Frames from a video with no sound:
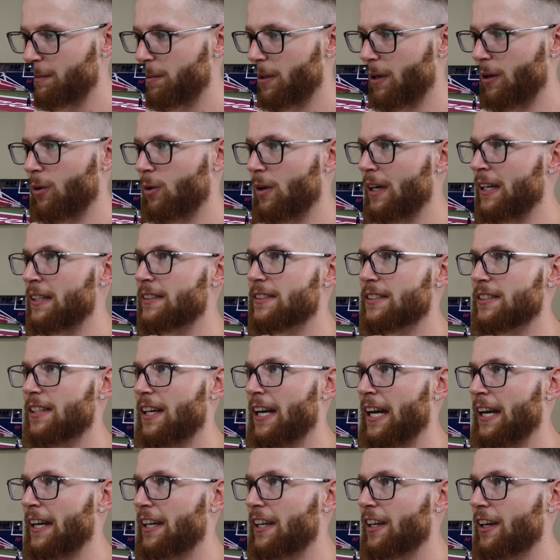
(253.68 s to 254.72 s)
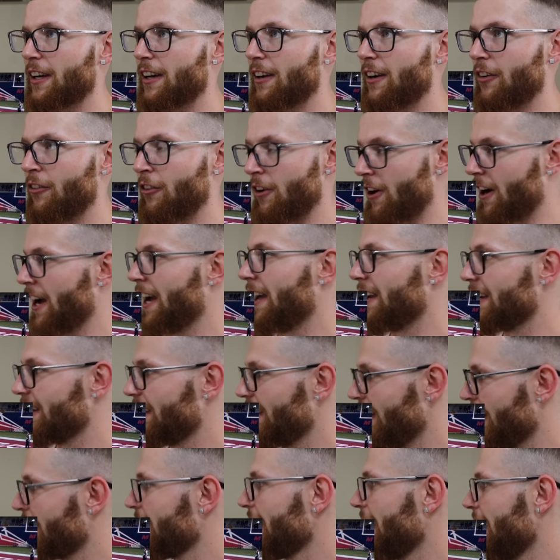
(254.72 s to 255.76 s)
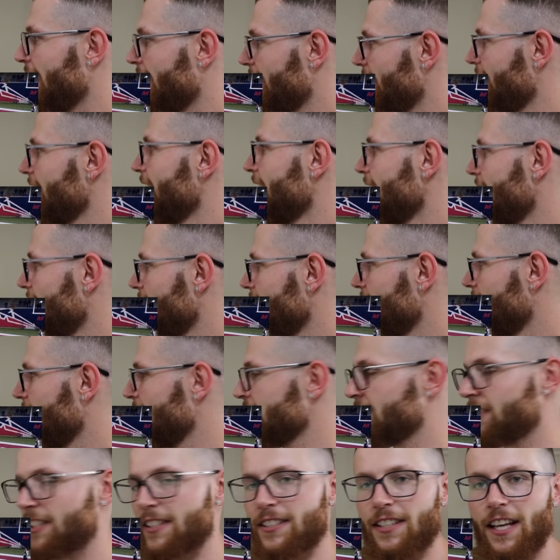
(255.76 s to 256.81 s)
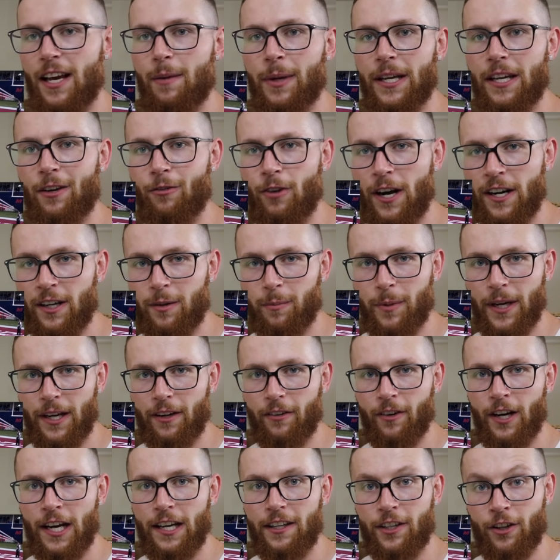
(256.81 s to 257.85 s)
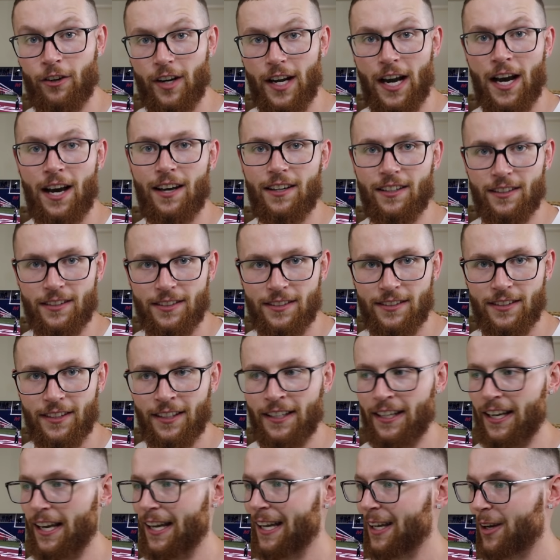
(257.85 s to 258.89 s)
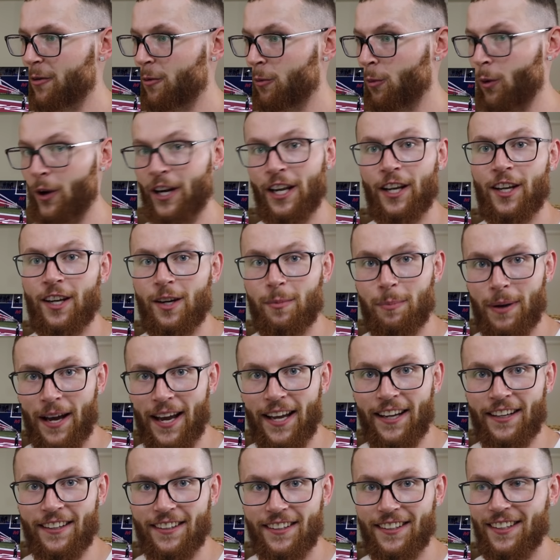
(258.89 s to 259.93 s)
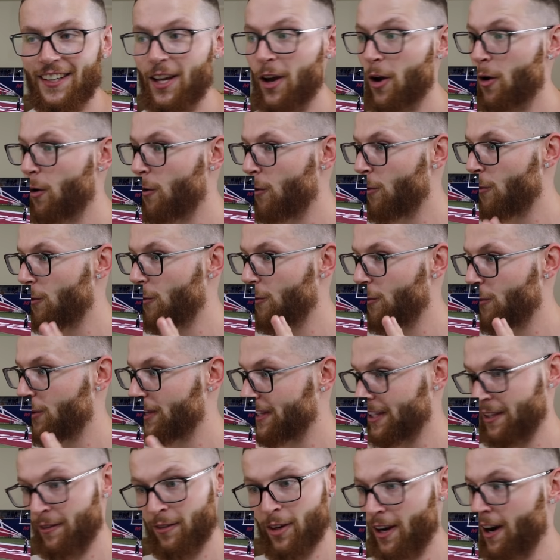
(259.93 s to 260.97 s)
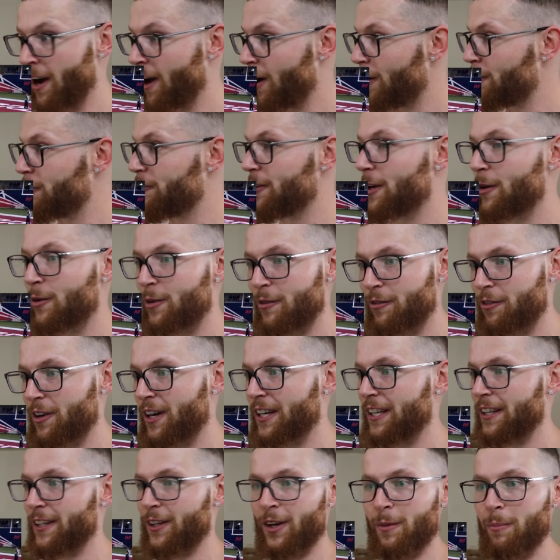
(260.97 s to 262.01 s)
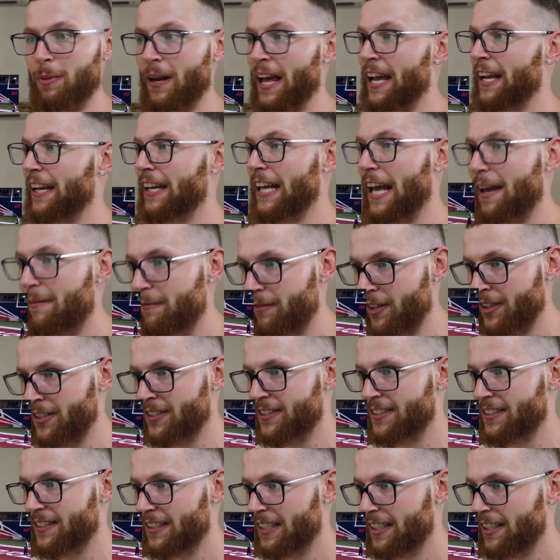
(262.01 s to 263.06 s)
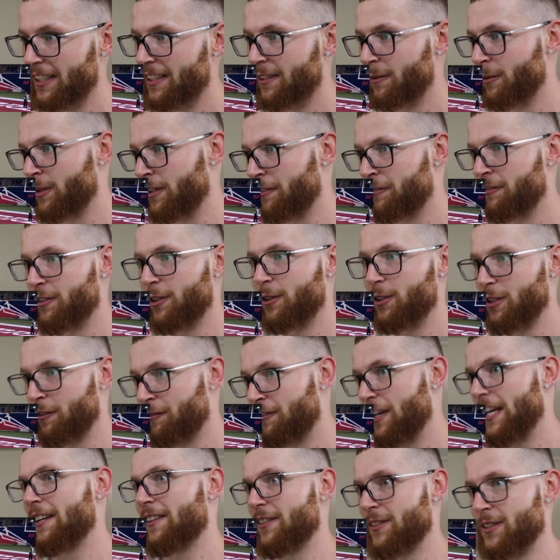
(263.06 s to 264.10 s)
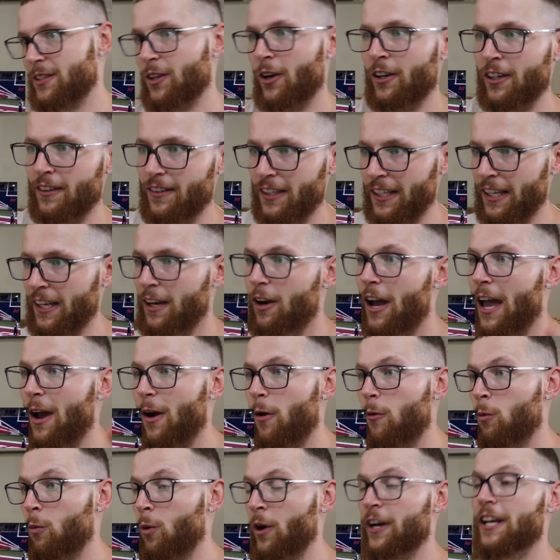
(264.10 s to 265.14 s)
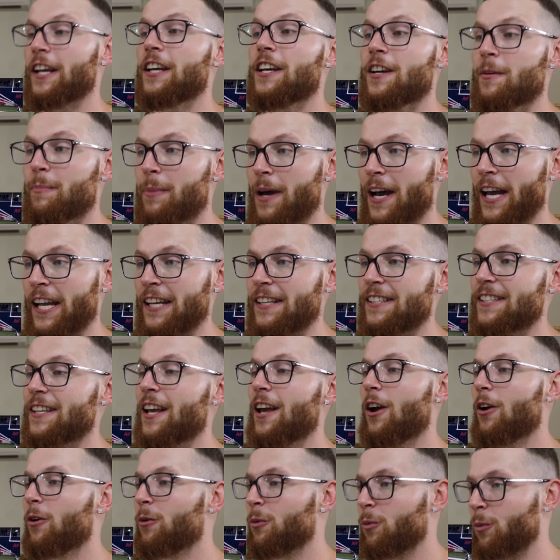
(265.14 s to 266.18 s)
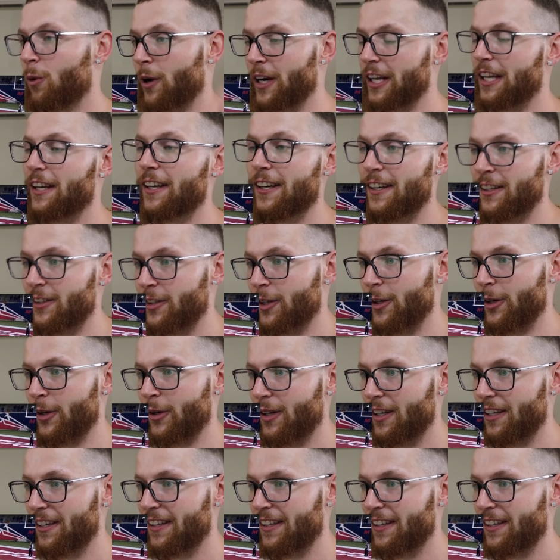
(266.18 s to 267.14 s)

ball, it's like, right, okay. It's just like being a running back, right? You're an artist, okay? What are you going to paint? You've got a whole field in front of you, you've got a blank canvas with a few defenders dotted there. What are you going to paint? What are you going to do?